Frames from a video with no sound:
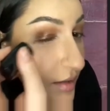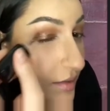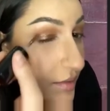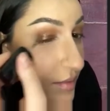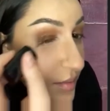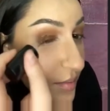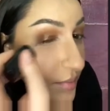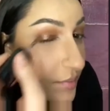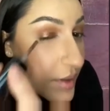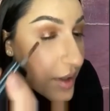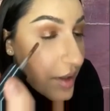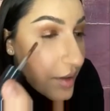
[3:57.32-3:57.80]

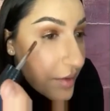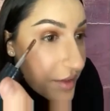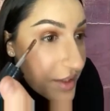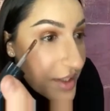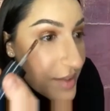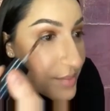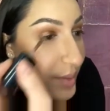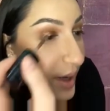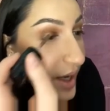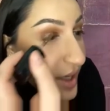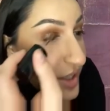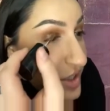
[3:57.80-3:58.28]
Well, the
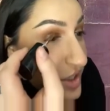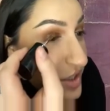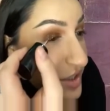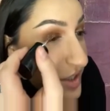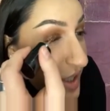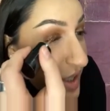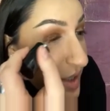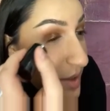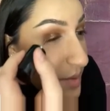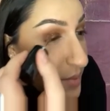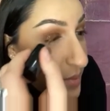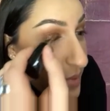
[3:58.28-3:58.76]
sponge
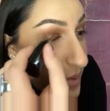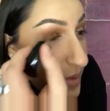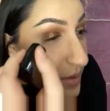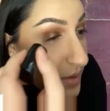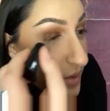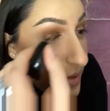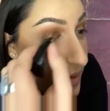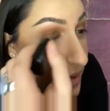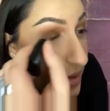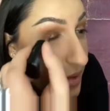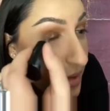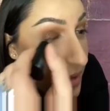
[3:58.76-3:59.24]
tip.
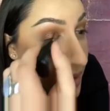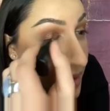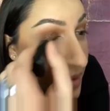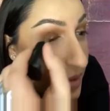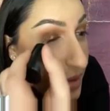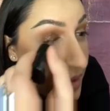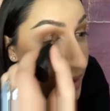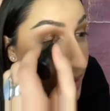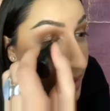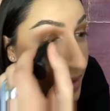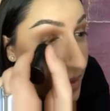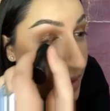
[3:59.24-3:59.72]

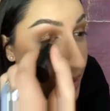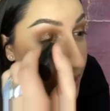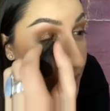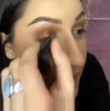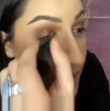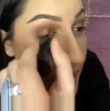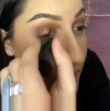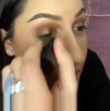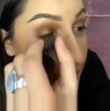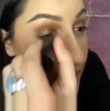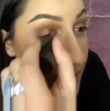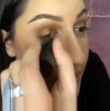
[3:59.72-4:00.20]

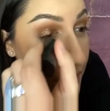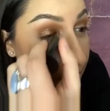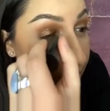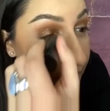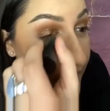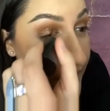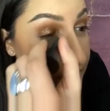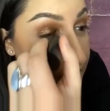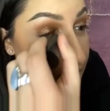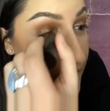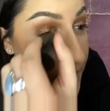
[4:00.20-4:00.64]
I don't know why I said